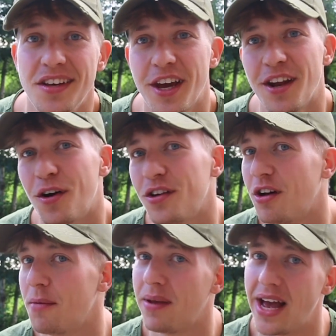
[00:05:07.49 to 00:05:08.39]
you can
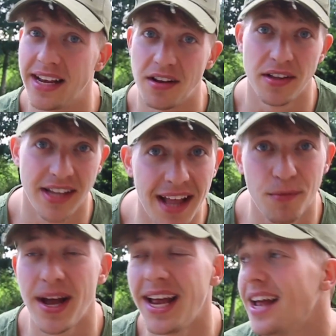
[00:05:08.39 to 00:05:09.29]
also apply it on that
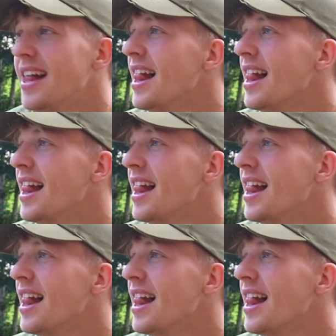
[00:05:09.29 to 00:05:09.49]
way.